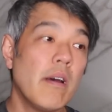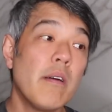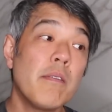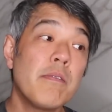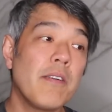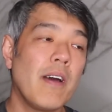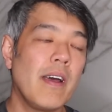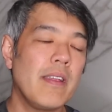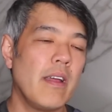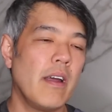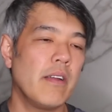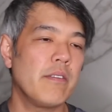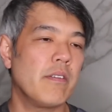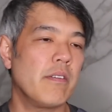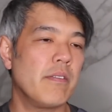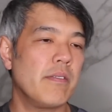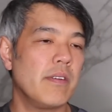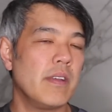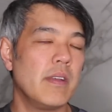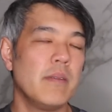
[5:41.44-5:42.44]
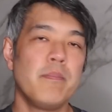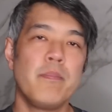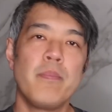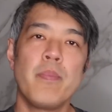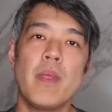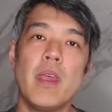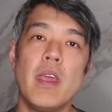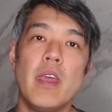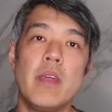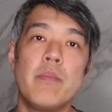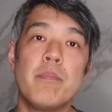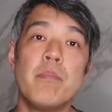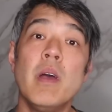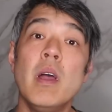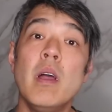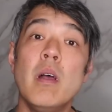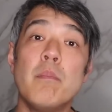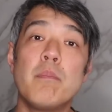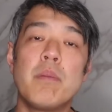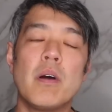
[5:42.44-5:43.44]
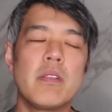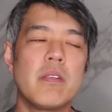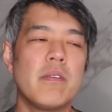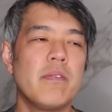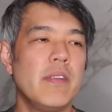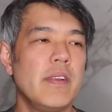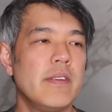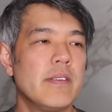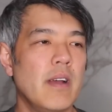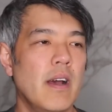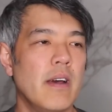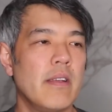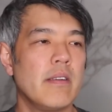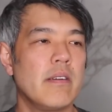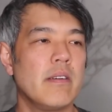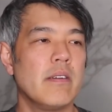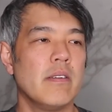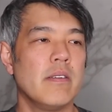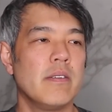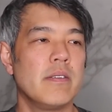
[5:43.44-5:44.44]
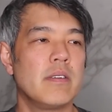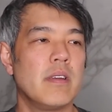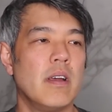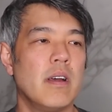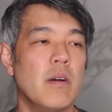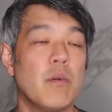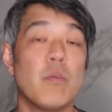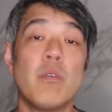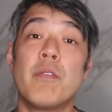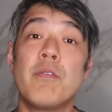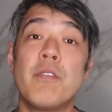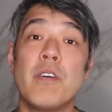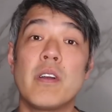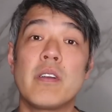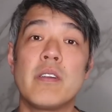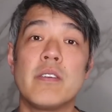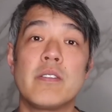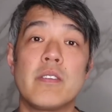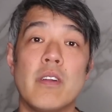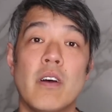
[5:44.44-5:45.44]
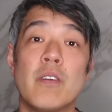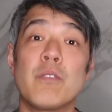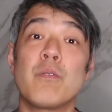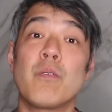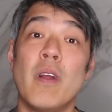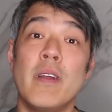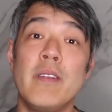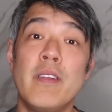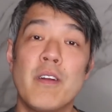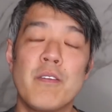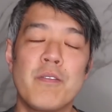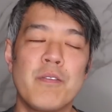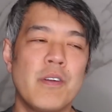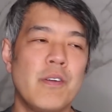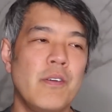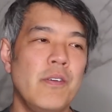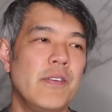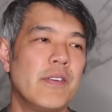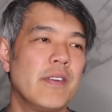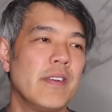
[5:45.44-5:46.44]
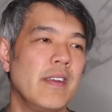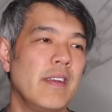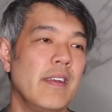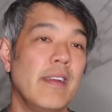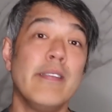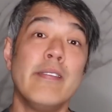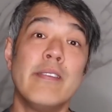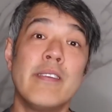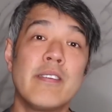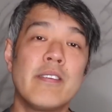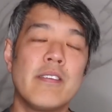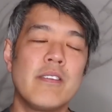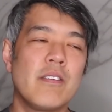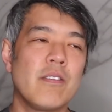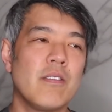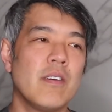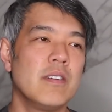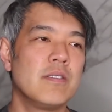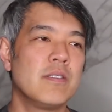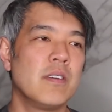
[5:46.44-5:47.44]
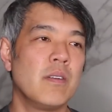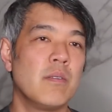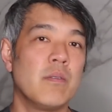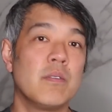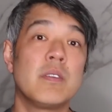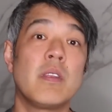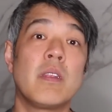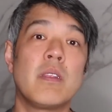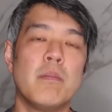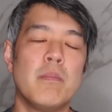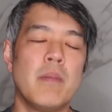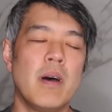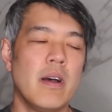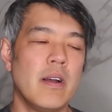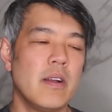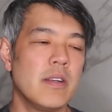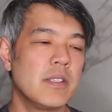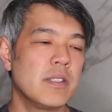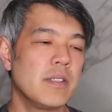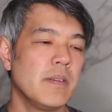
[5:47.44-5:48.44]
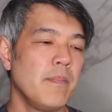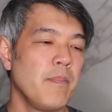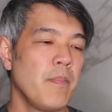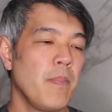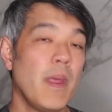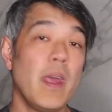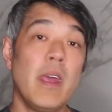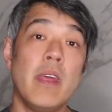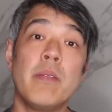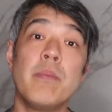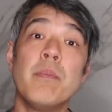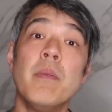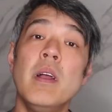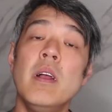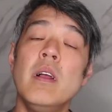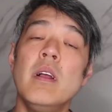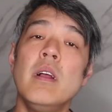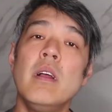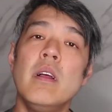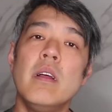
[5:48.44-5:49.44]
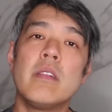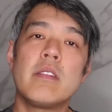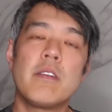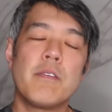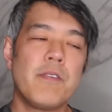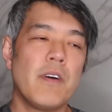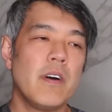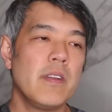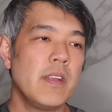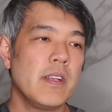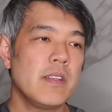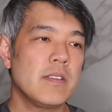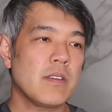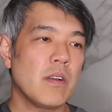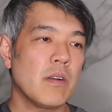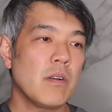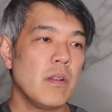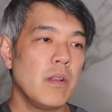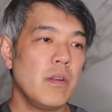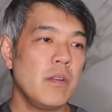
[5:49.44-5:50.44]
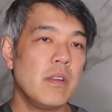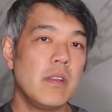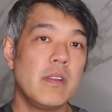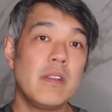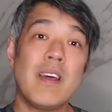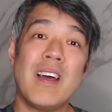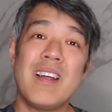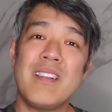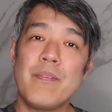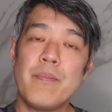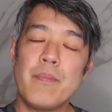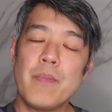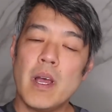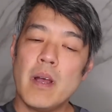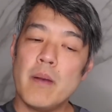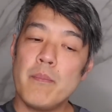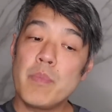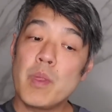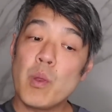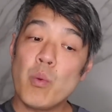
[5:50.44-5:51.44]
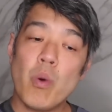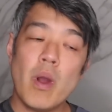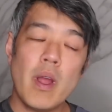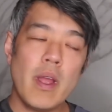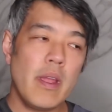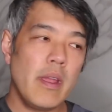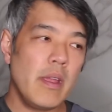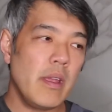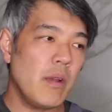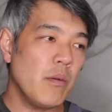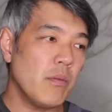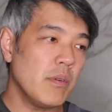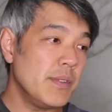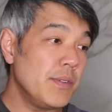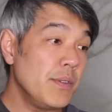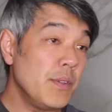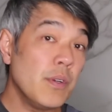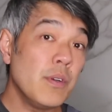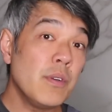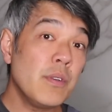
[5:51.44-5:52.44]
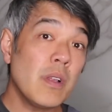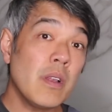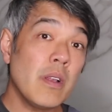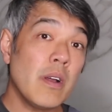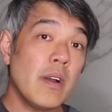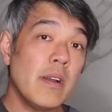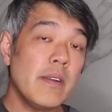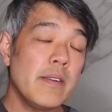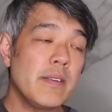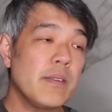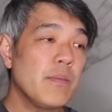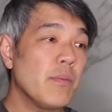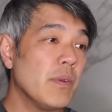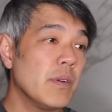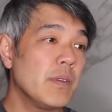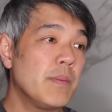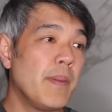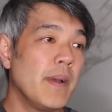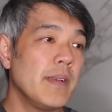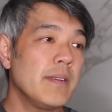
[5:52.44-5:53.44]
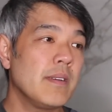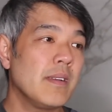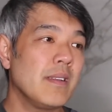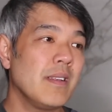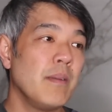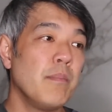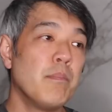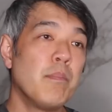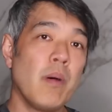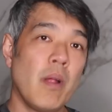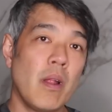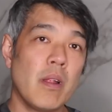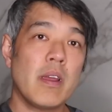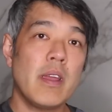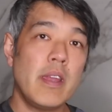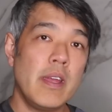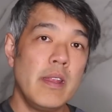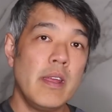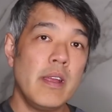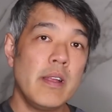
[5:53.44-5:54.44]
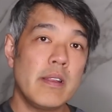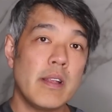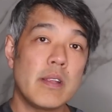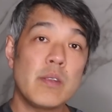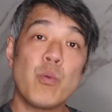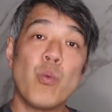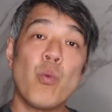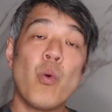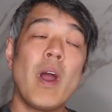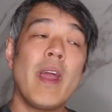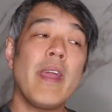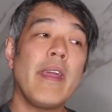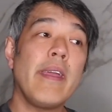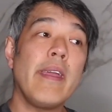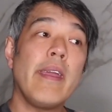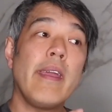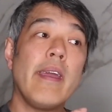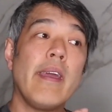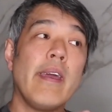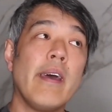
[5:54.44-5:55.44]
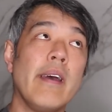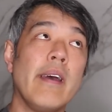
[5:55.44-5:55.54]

fat atrophy. And both of these articles were focused on radio frequency. In this situation, it was thermage. And the findings concluded that the way it was utilized was basically bulk heating that's way